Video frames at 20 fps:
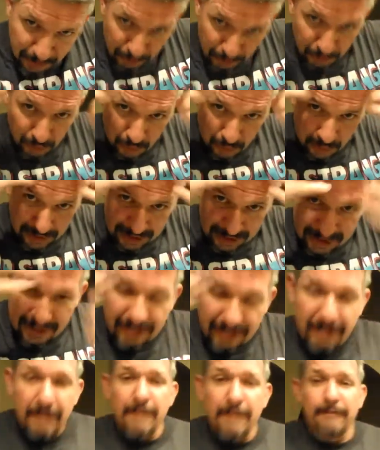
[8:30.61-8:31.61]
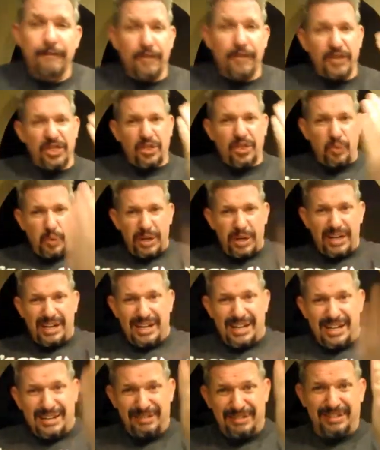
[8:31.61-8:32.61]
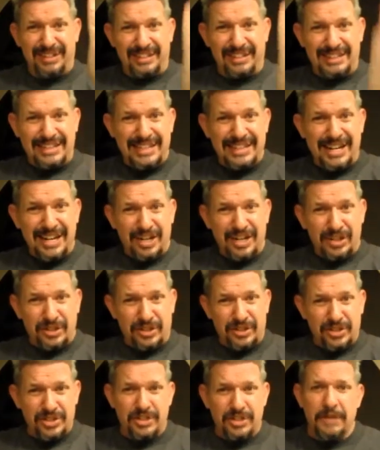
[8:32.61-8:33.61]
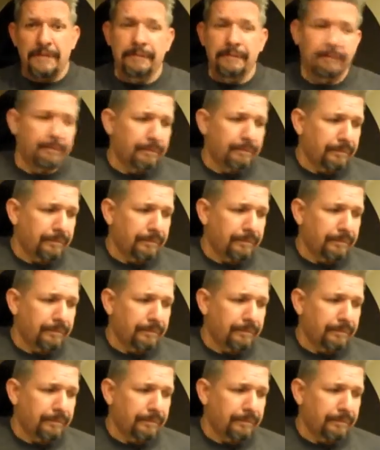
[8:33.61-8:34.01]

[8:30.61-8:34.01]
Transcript: been wanting it for three years.